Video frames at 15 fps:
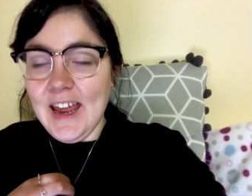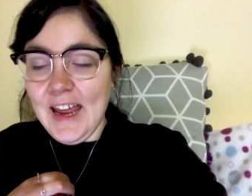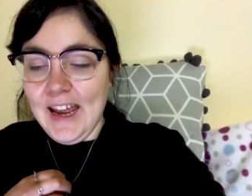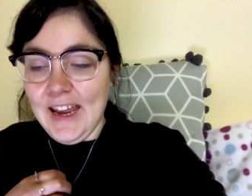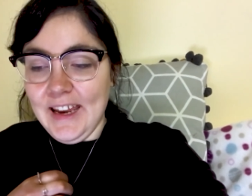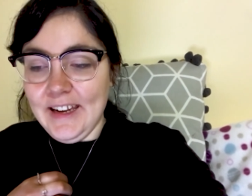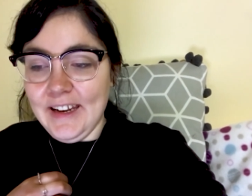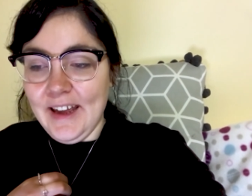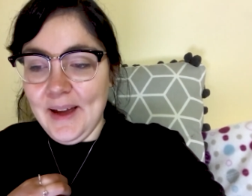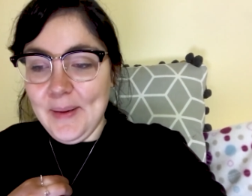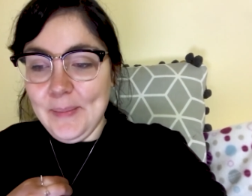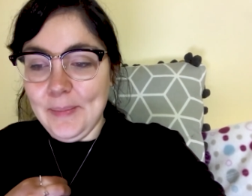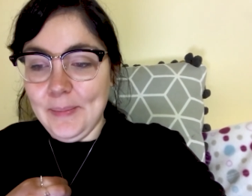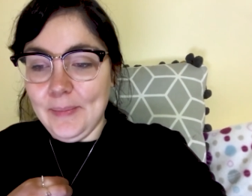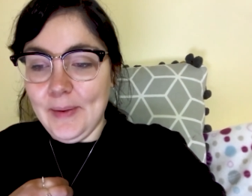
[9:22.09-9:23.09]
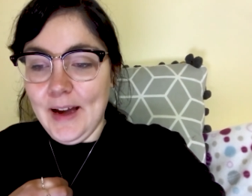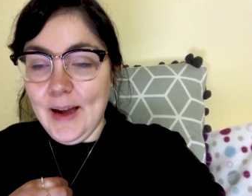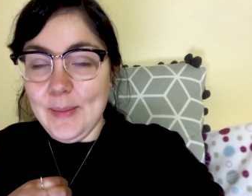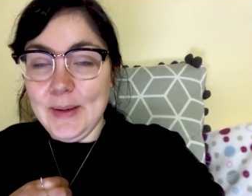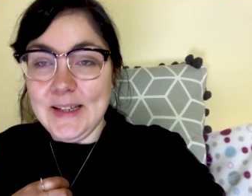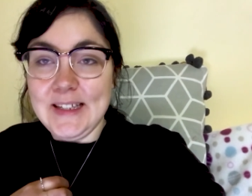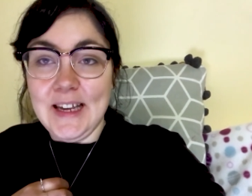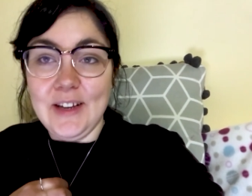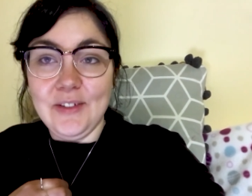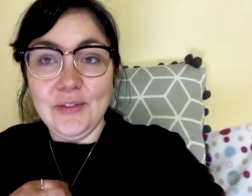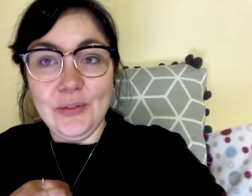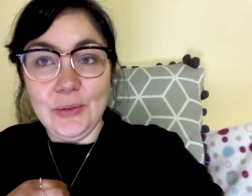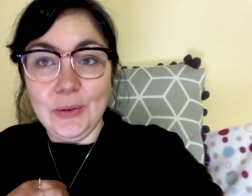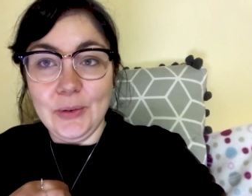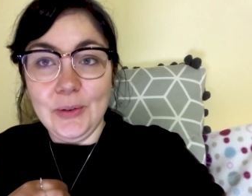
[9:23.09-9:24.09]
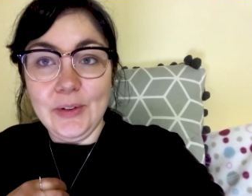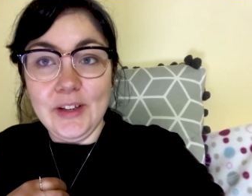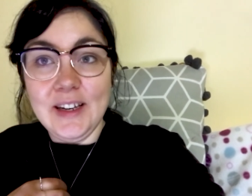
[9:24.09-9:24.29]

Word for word: and um, I'm excited for